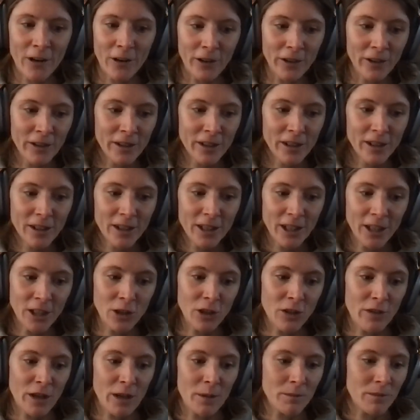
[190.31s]
Or, you
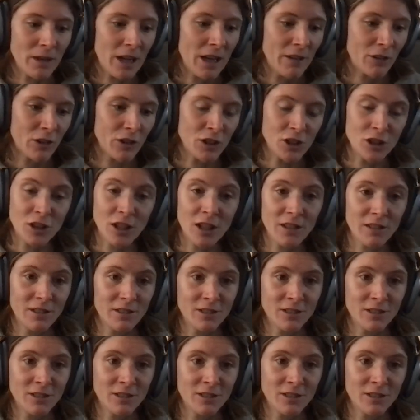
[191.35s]
know, if I've got